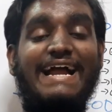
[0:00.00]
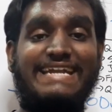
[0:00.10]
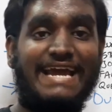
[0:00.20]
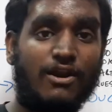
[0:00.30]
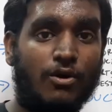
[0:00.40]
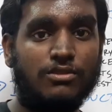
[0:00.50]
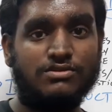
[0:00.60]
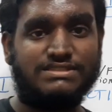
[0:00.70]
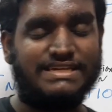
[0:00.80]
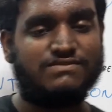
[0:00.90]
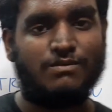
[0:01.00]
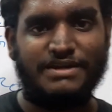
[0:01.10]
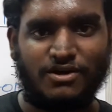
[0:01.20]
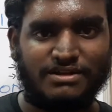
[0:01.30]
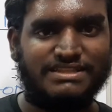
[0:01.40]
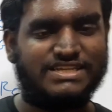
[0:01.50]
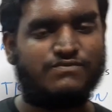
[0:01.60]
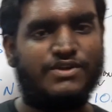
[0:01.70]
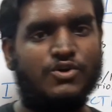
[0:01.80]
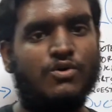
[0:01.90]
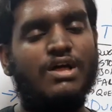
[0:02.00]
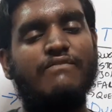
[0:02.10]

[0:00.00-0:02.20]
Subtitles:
tackle all those things will be taught in the next video.